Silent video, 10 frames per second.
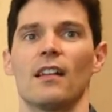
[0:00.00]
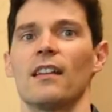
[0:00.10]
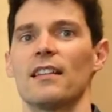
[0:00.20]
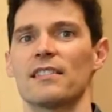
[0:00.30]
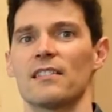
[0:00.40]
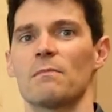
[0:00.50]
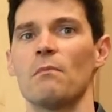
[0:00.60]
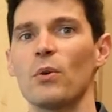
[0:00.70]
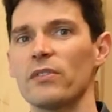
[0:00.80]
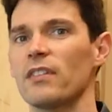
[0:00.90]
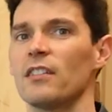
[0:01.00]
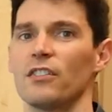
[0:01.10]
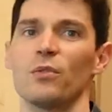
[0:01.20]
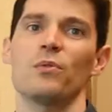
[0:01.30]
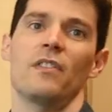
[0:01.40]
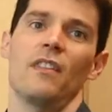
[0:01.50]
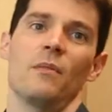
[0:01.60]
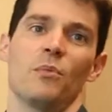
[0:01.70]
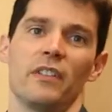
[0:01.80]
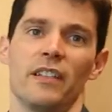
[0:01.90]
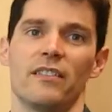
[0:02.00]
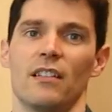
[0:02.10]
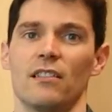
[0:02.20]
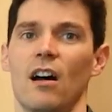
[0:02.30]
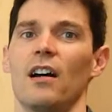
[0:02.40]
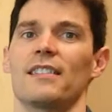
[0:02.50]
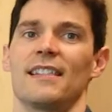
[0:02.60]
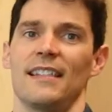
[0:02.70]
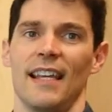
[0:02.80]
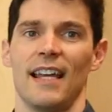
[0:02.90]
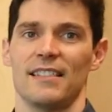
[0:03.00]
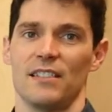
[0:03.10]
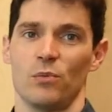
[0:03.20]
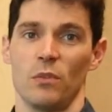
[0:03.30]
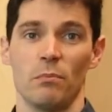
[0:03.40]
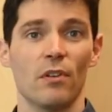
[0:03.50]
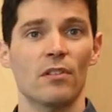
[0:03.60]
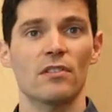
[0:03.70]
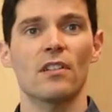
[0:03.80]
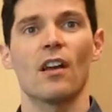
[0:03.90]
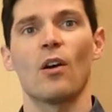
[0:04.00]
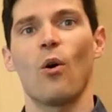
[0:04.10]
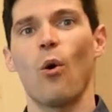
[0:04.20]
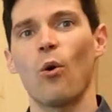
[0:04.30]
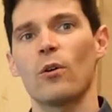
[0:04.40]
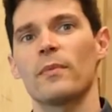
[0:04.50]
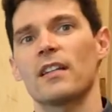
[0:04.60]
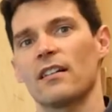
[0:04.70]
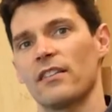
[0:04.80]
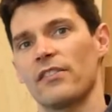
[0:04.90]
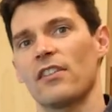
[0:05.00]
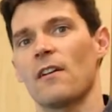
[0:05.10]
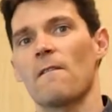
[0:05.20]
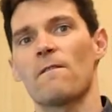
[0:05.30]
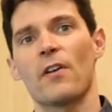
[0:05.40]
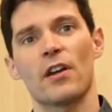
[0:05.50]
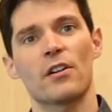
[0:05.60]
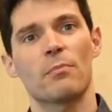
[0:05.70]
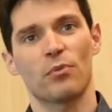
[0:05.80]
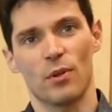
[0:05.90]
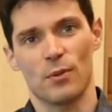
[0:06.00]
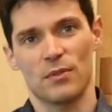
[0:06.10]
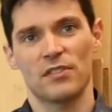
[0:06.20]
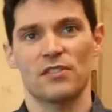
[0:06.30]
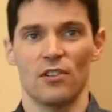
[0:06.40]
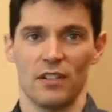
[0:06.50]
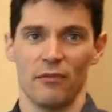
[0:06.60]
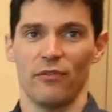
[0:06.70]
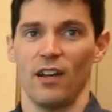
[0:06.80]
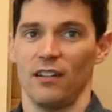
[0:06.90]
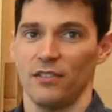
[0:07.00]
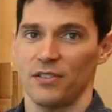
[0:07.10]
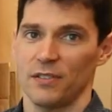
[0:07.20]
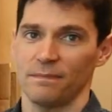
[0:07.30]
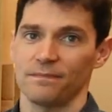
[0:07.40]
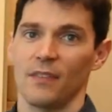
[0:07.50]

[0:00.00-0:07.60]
This is mostly due to them releasing toxic gases when burned, or because they are very prone to starting fires.